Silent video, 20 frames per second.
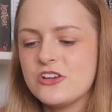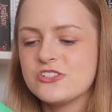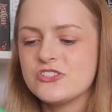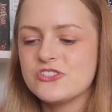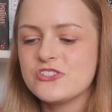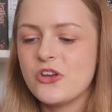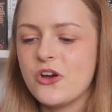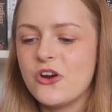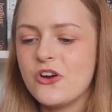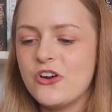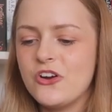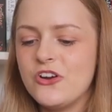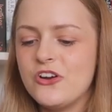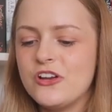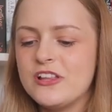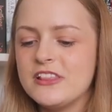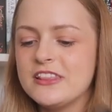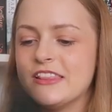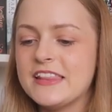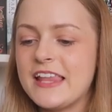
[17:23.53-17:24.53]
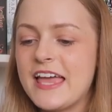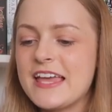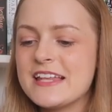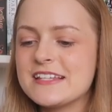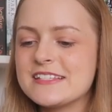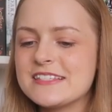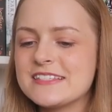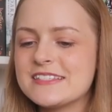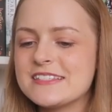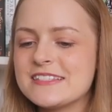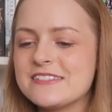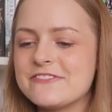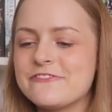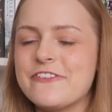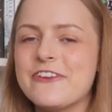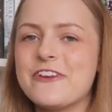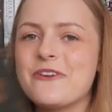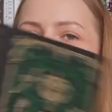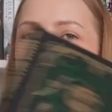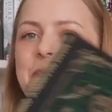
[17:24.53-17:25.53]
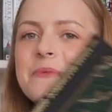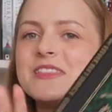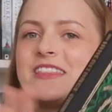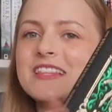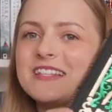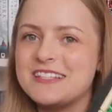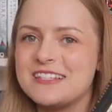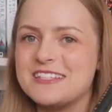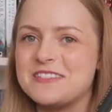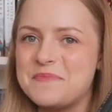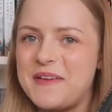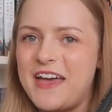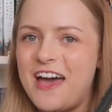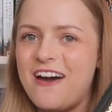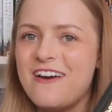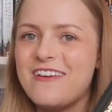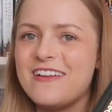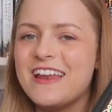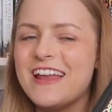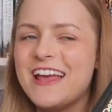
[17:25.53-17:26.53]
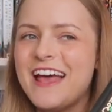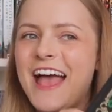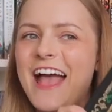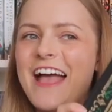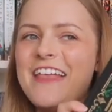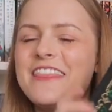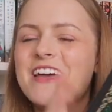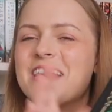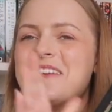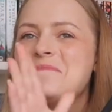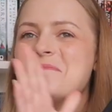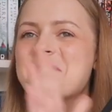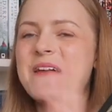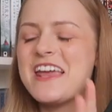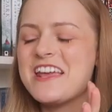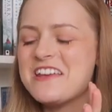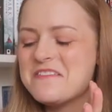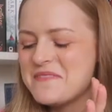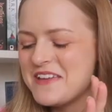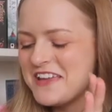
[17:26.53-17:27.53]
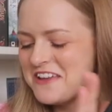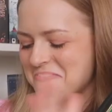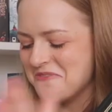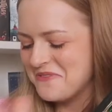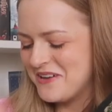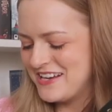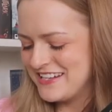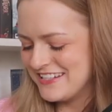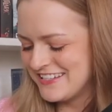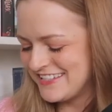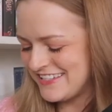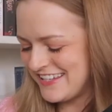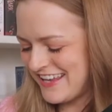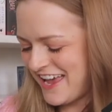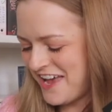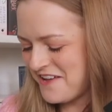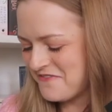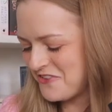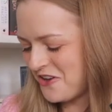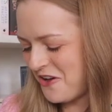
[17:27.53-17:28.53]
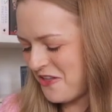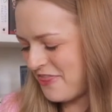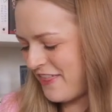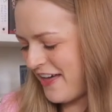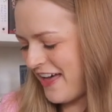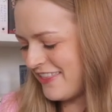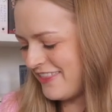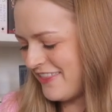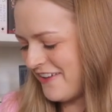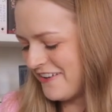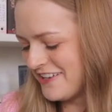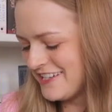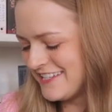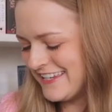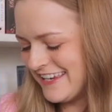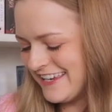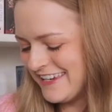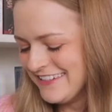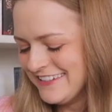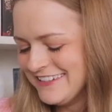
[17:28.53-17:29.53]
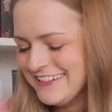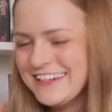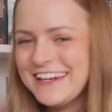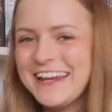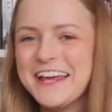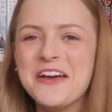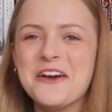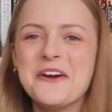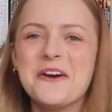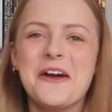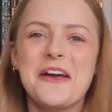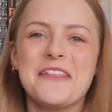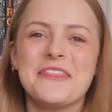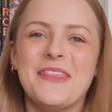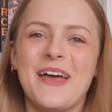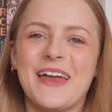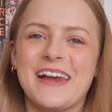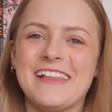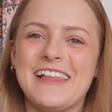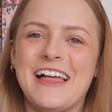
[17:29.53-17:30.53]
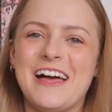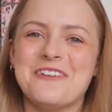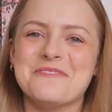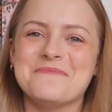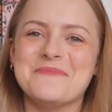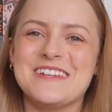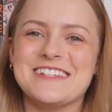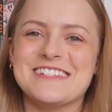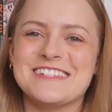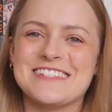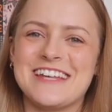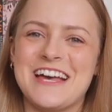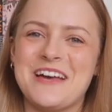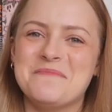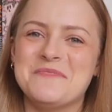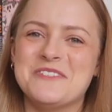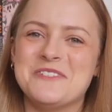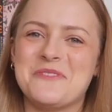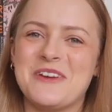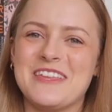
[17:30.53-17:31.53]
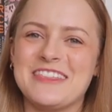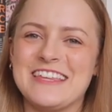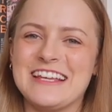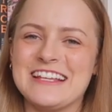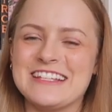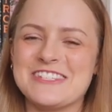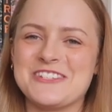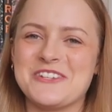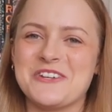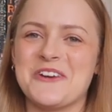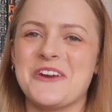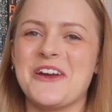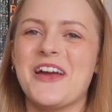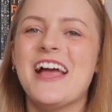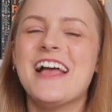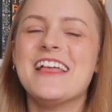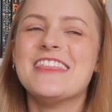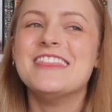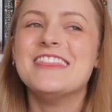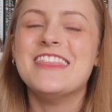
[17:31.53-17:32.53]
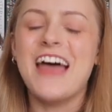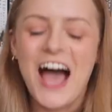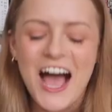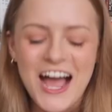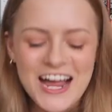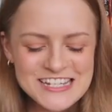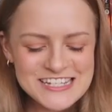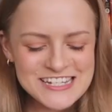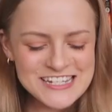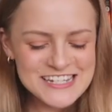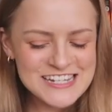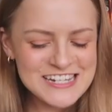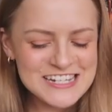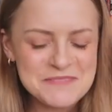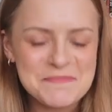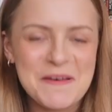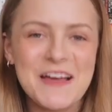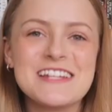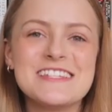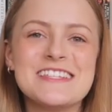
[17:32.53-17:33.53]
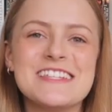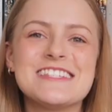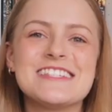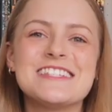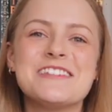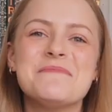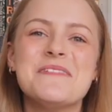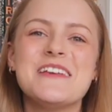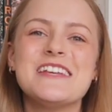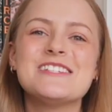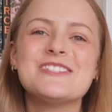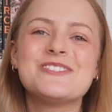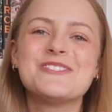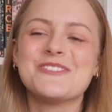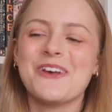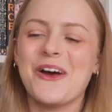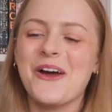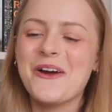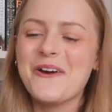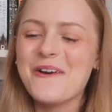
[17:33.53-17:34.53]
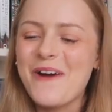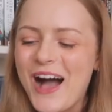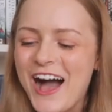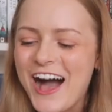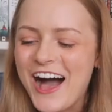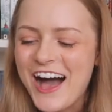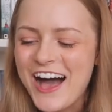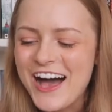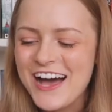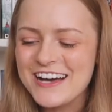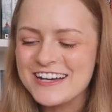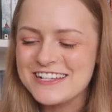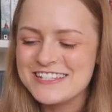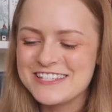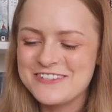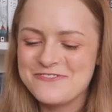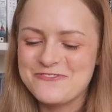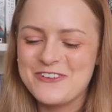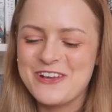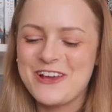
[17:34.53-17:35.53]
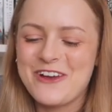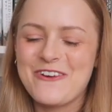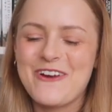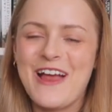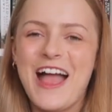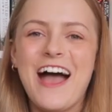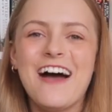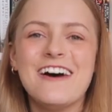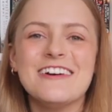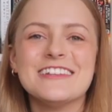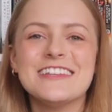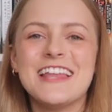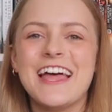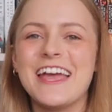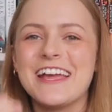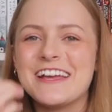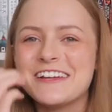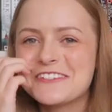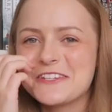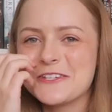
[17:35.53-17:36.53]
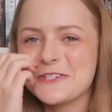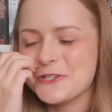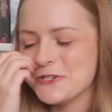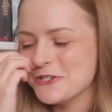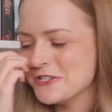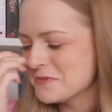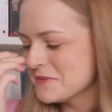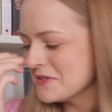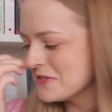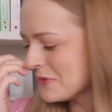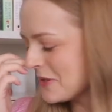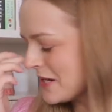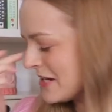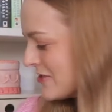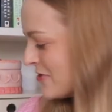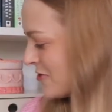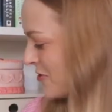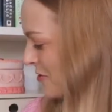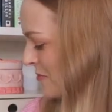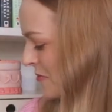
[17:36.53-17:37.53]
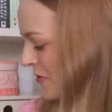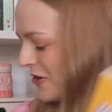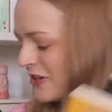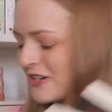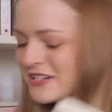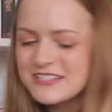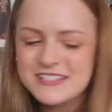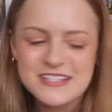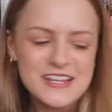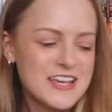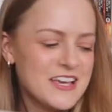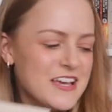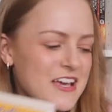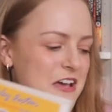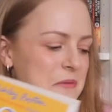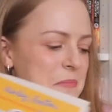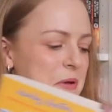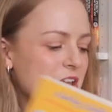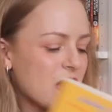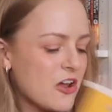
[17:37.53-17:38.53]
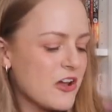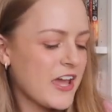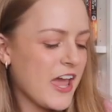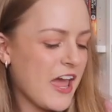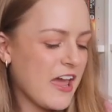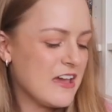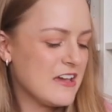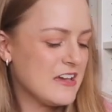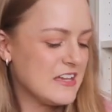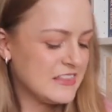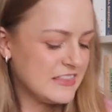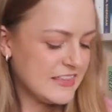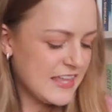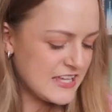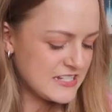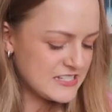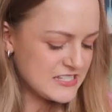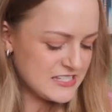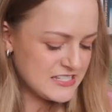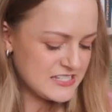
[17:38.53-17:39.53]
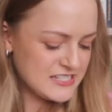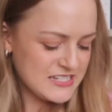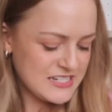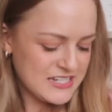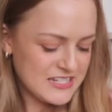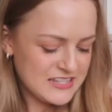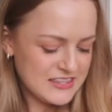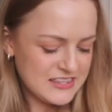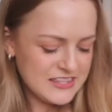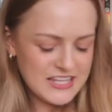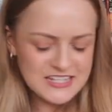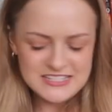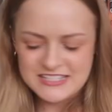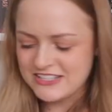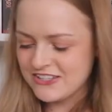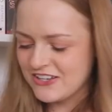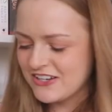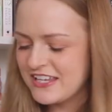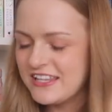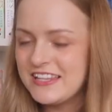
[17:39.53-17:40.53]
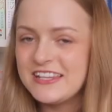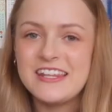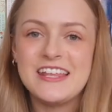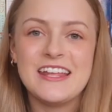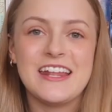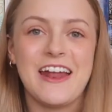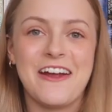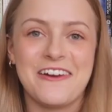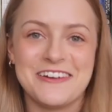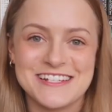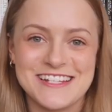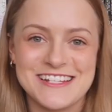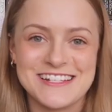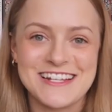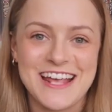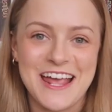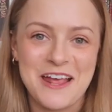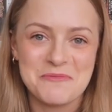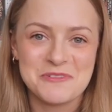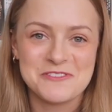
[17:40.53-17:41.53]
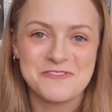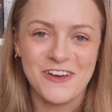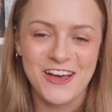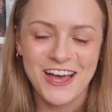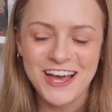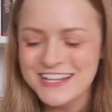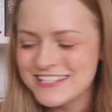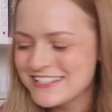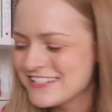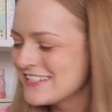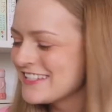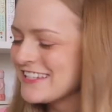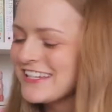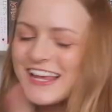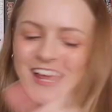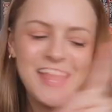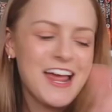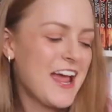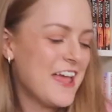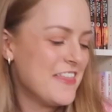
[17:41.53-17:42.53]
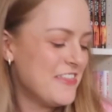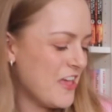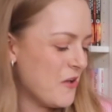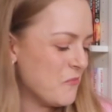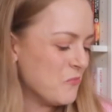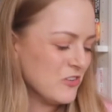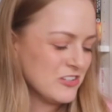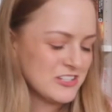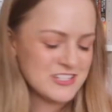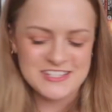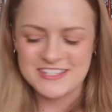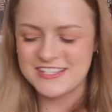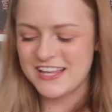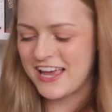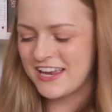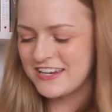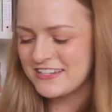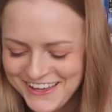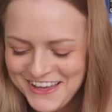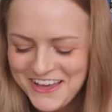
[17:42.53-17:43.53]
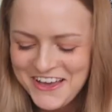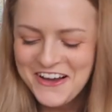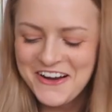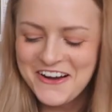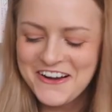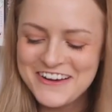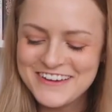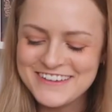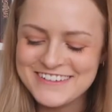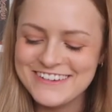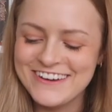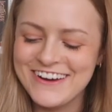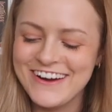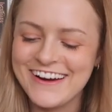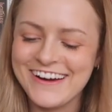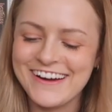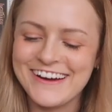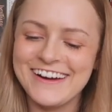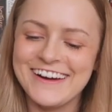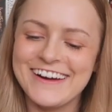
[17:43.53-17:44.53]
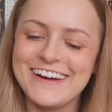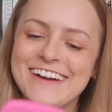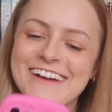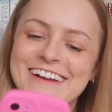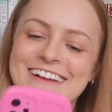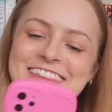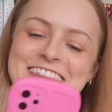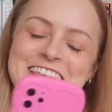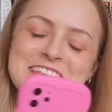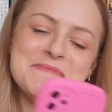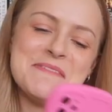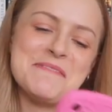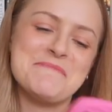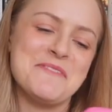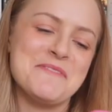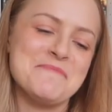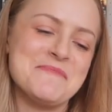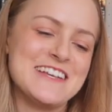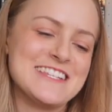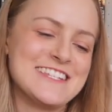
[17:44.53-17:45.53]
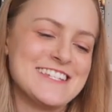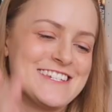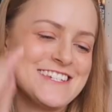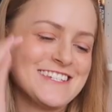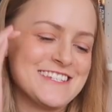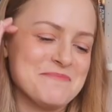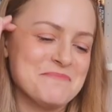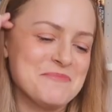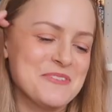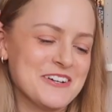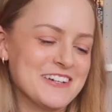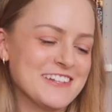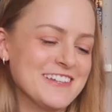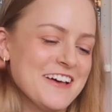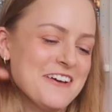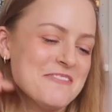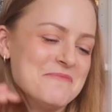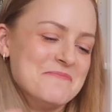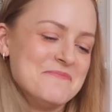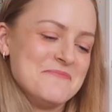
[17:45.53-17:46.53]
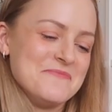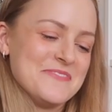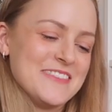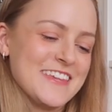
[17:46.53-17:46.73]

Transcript: So let's figure out what this is about, and then maybe once I've got that locked in, that'll help me decide between these two. I didn't expect this to be so hard to figure out, like, to choose between two books. But okay, let's lock in The Inheritance Games first, and then we'll decide. Oh no, there's been more messages in book club.